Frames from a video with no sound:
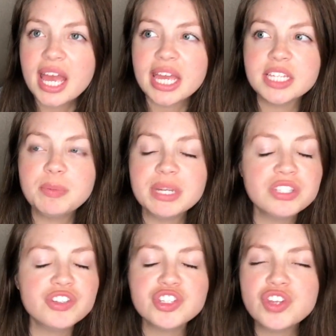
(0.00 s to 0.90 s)
is because
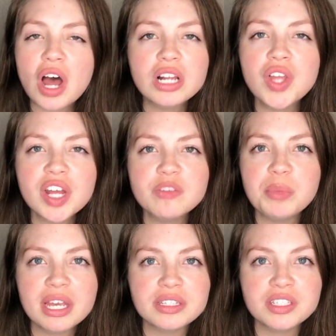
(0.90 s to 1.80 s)
there's not a lot of
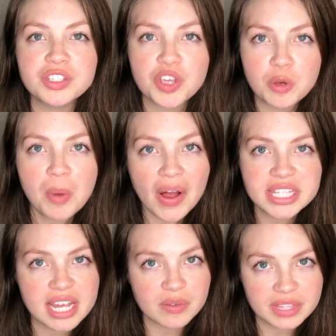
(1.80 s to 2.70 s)
MeUndies coupons
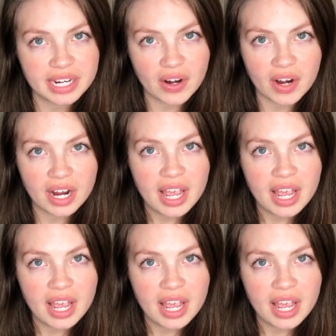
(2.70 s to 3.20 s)
out there.